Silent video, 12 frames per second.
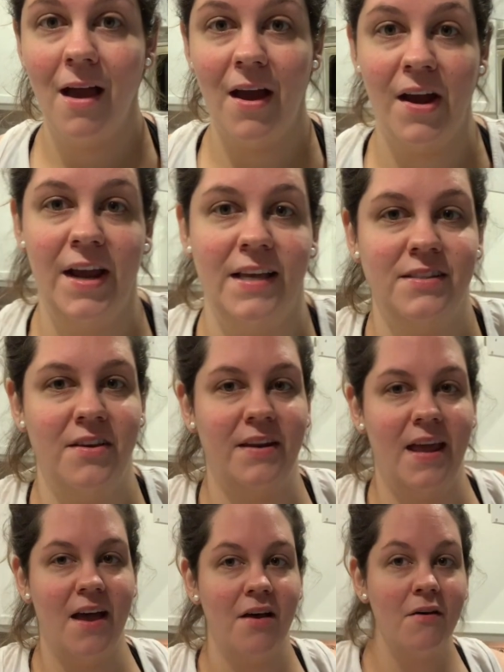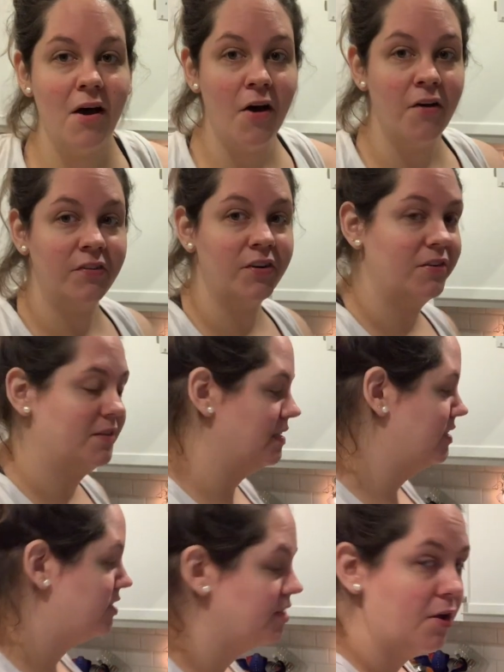All right, so now over on the
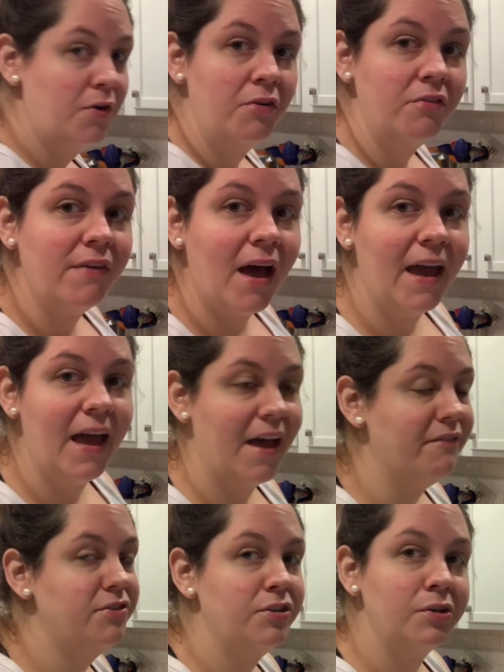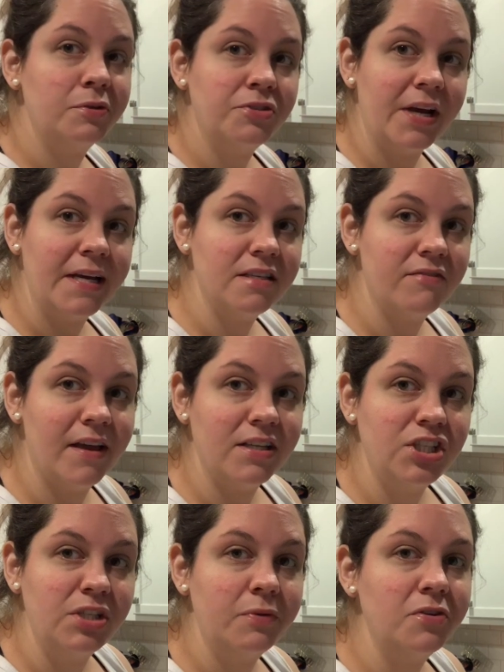stove, I have 2 trays of
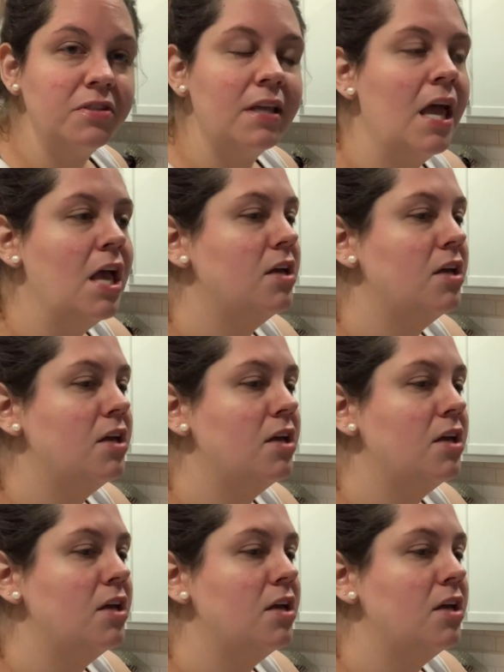vegetables.